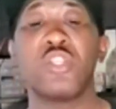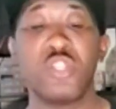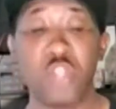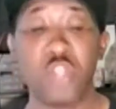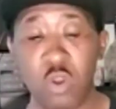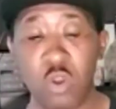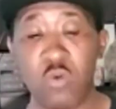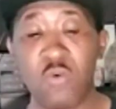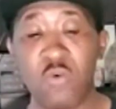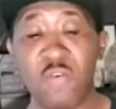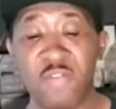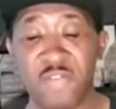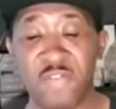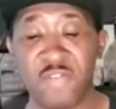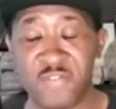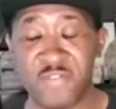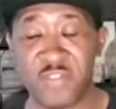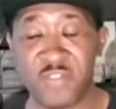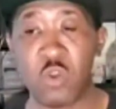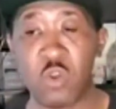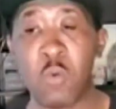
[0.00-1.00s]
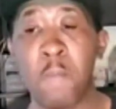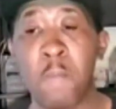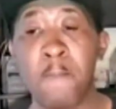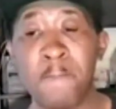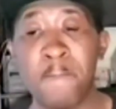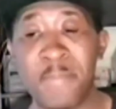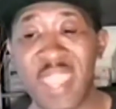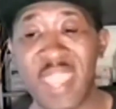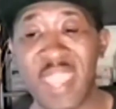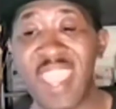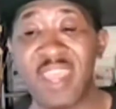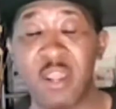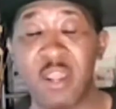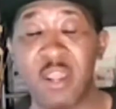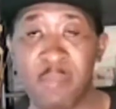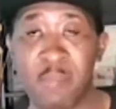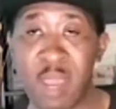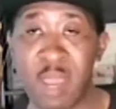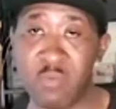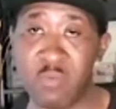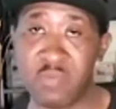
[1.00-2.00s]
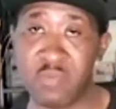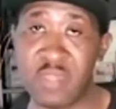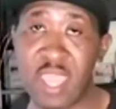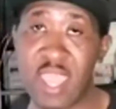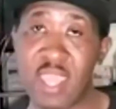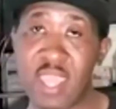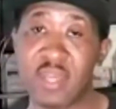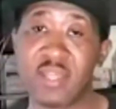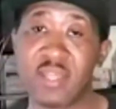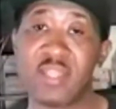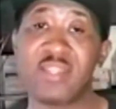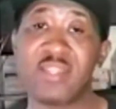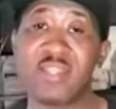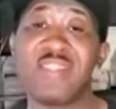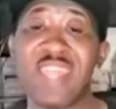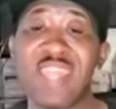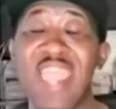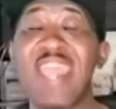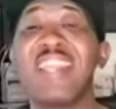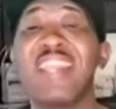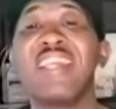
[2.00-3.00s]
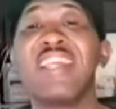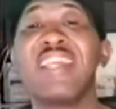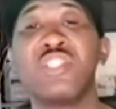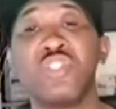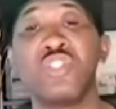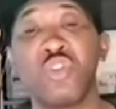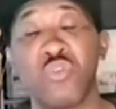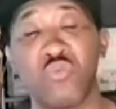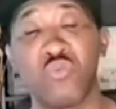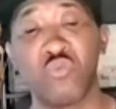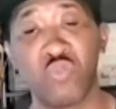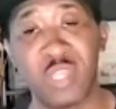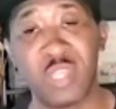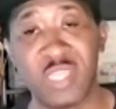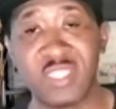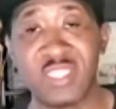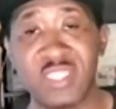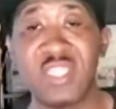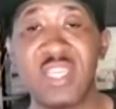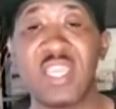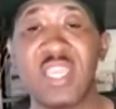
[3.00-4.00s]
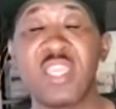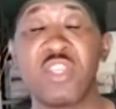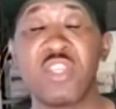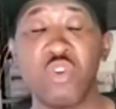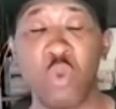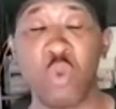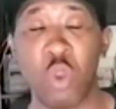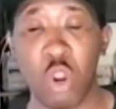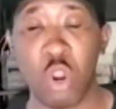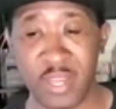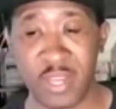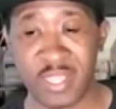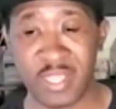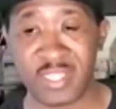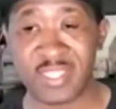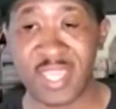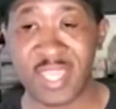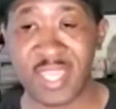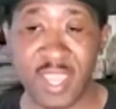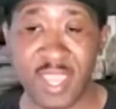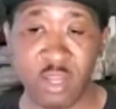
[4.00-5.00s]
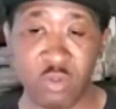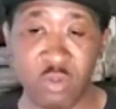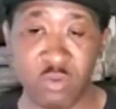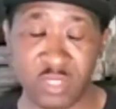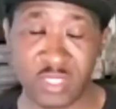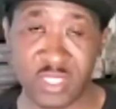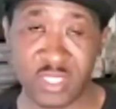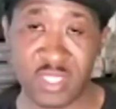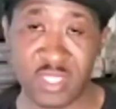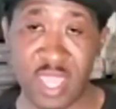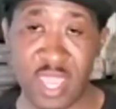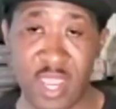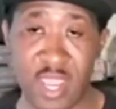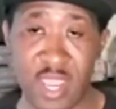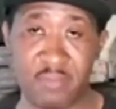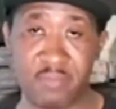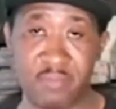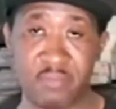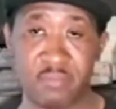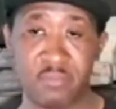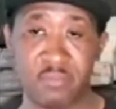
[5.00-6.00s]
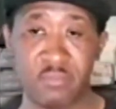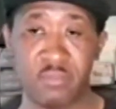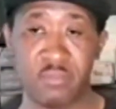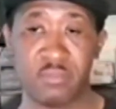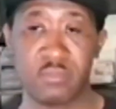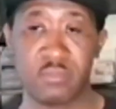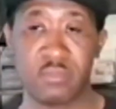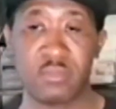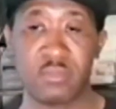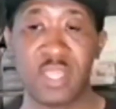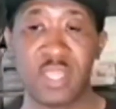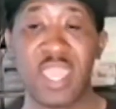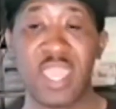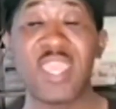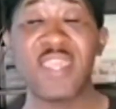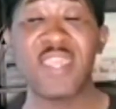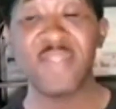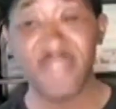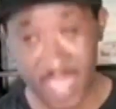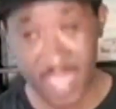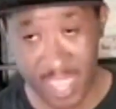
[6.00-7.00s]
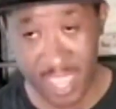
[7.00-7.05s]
don't feel bad about that. That is your reason, and you are entitled to that. And